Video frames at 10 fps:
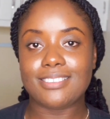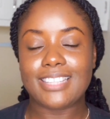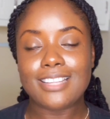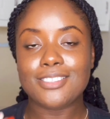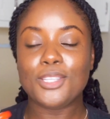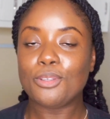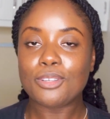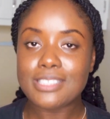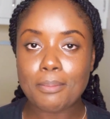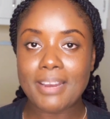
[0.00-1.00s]
Then you don't
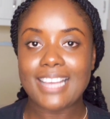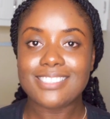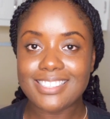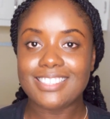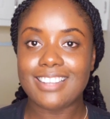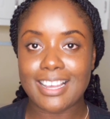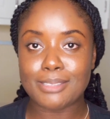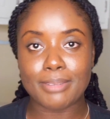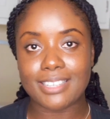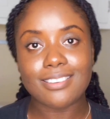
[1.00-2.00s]
apply to the last
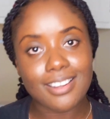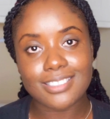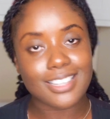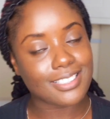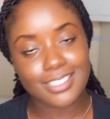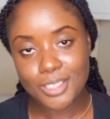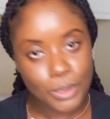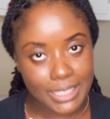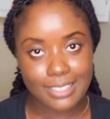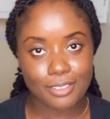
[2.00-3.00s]
minute culture. It's a
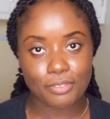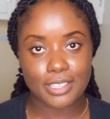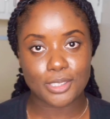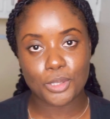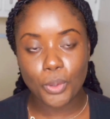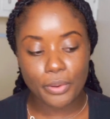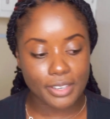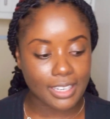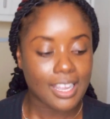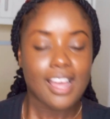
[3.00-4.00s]
totally different
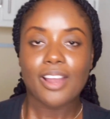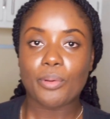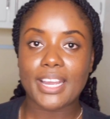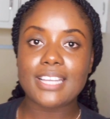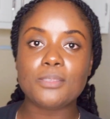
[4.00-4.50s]
story, right?